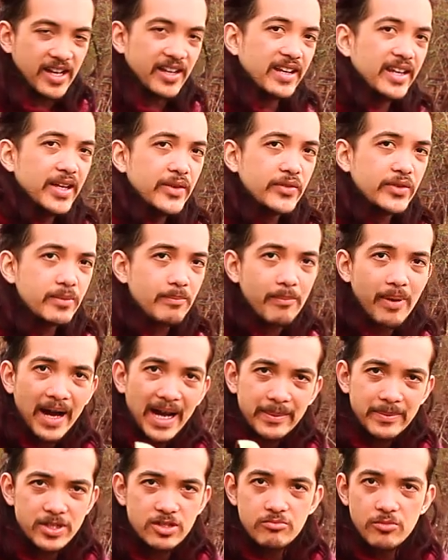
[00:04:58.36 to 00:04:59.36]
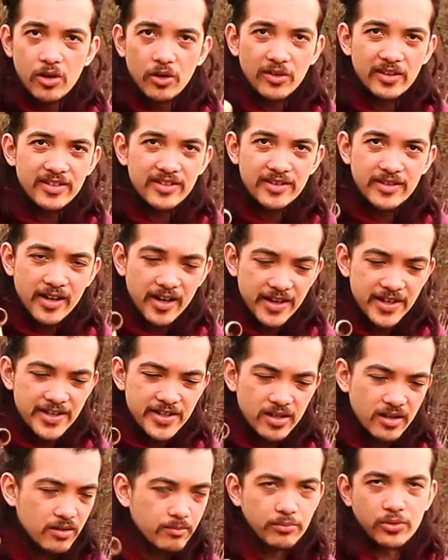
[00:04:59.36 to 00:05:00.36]
and even pipe smoke
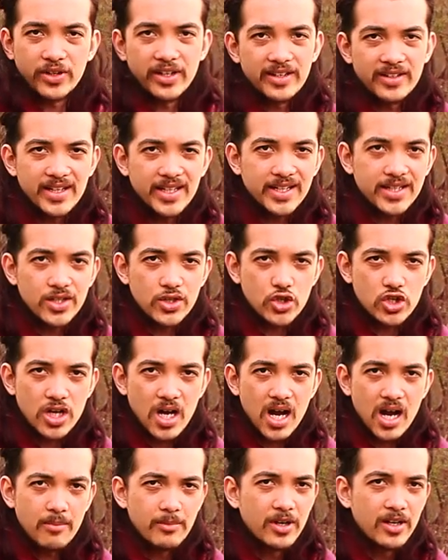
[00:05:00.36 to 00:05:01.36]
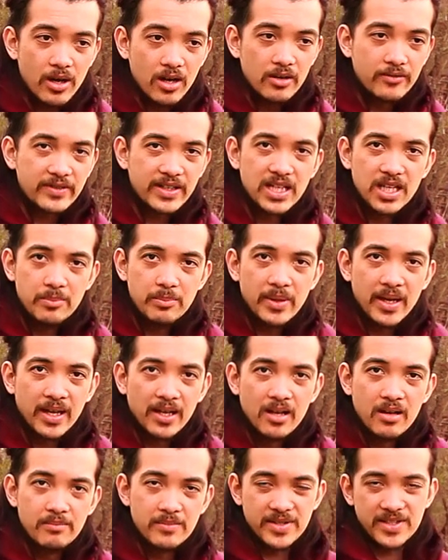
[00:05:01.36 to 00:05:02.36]
does a pretty decent job of
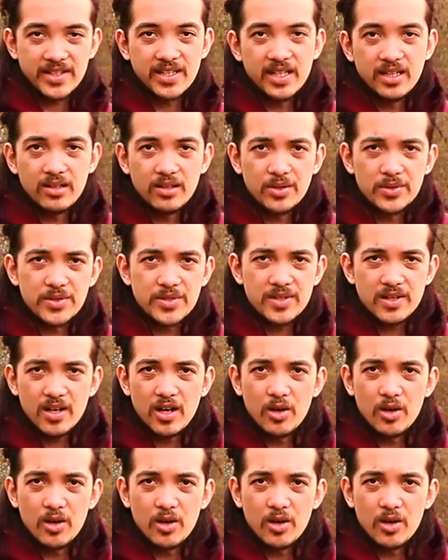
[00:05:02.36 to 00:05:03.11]
keeping mosquitoes